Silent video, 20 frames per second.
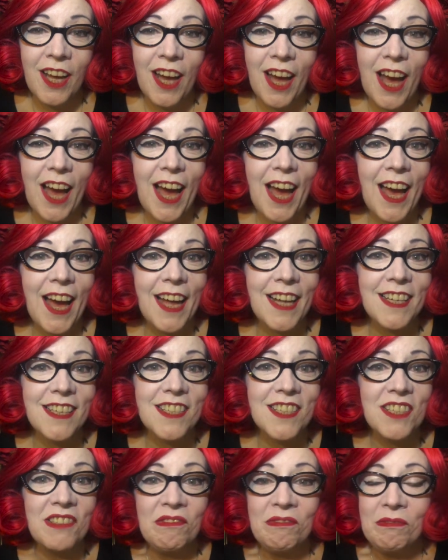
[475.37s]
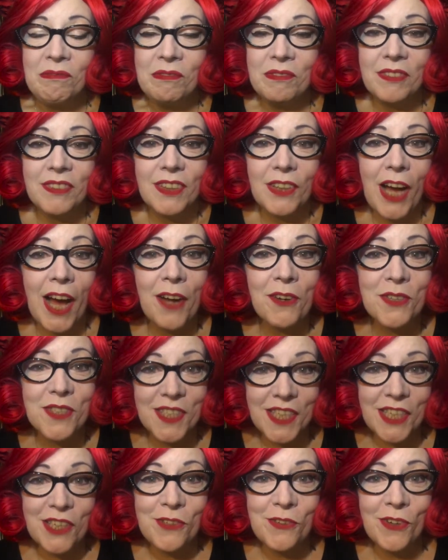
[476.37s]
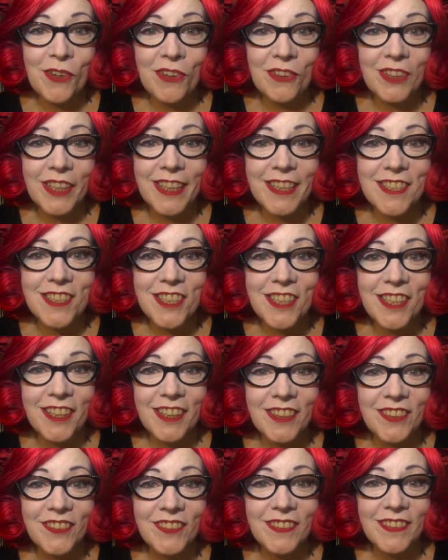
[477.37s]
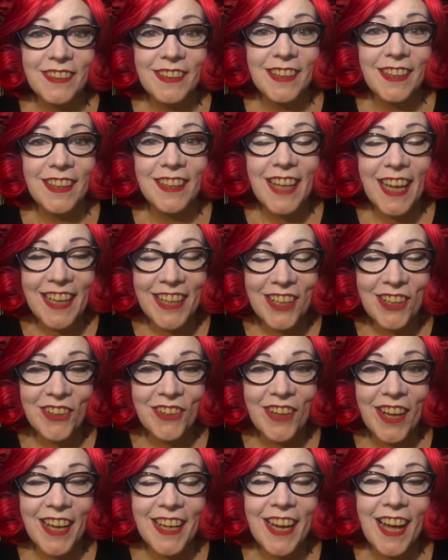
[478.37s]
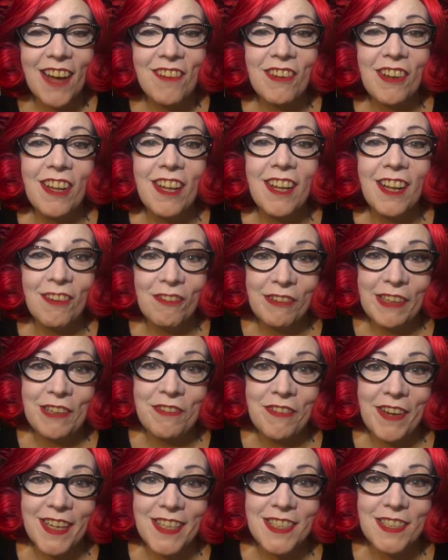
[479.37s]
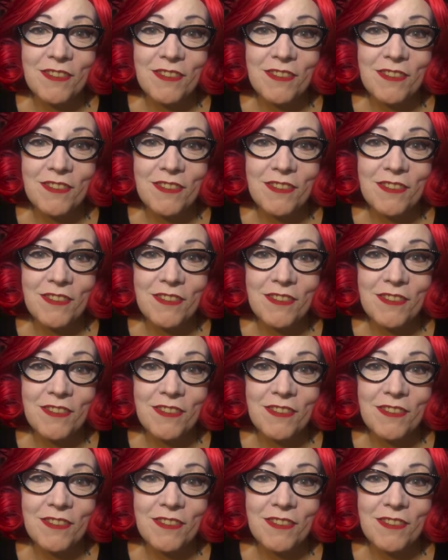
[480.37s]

and I'll see you all next year. Thank you, and have a lovely festive